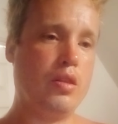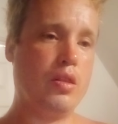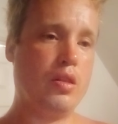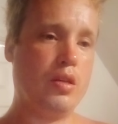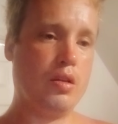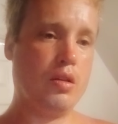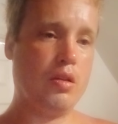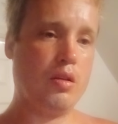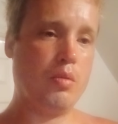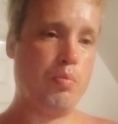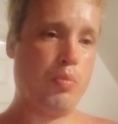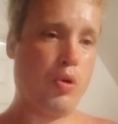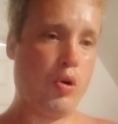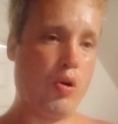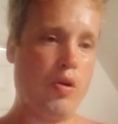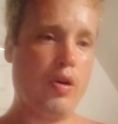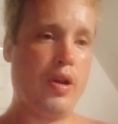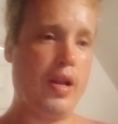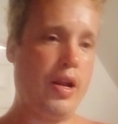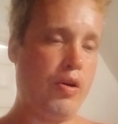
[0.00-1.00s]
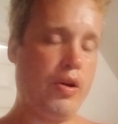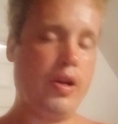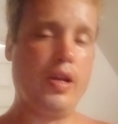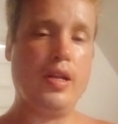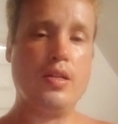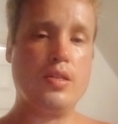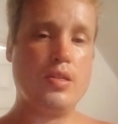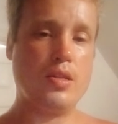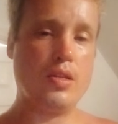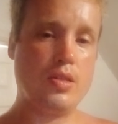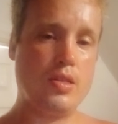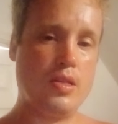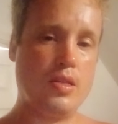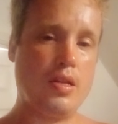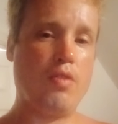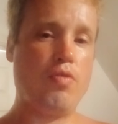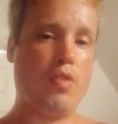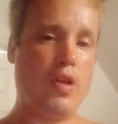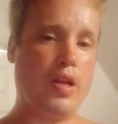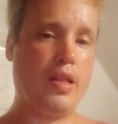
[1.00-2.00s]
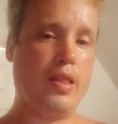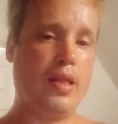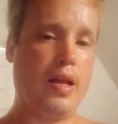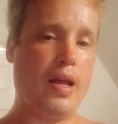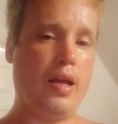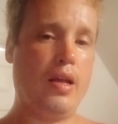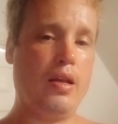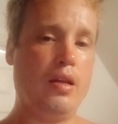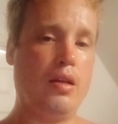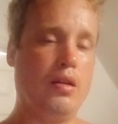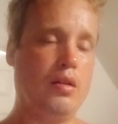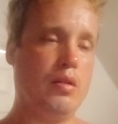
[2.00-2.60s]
the burned areas and stuff like that.